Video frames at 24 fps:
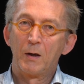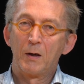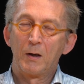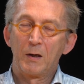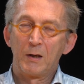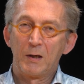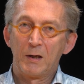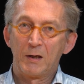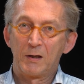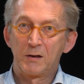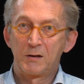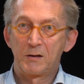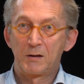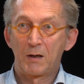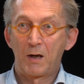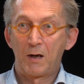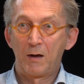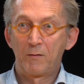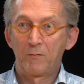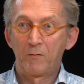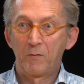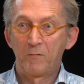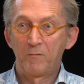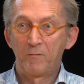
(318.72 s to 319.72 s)
Yes, I
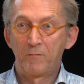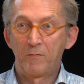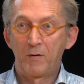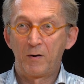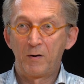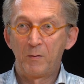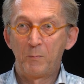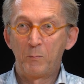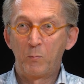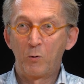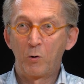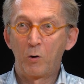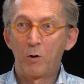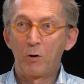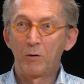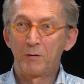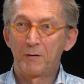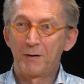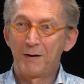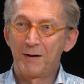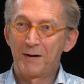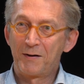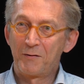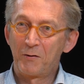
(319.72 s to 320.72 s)
have a very
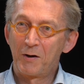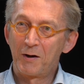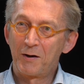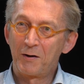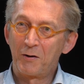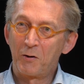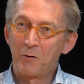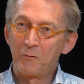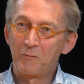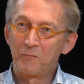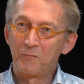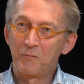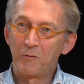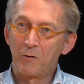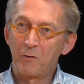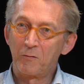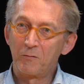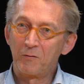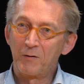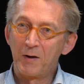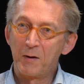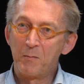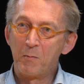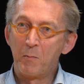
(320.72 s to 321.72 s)
broad area
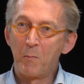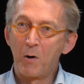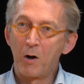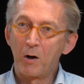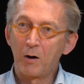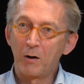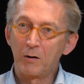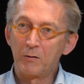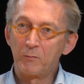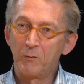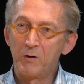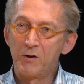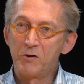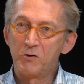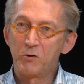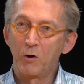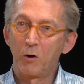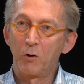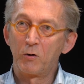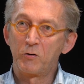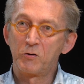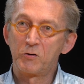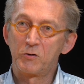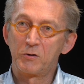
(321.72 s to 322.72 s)
of labor market
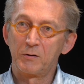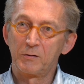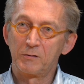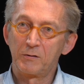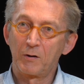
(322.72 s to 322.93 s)
research.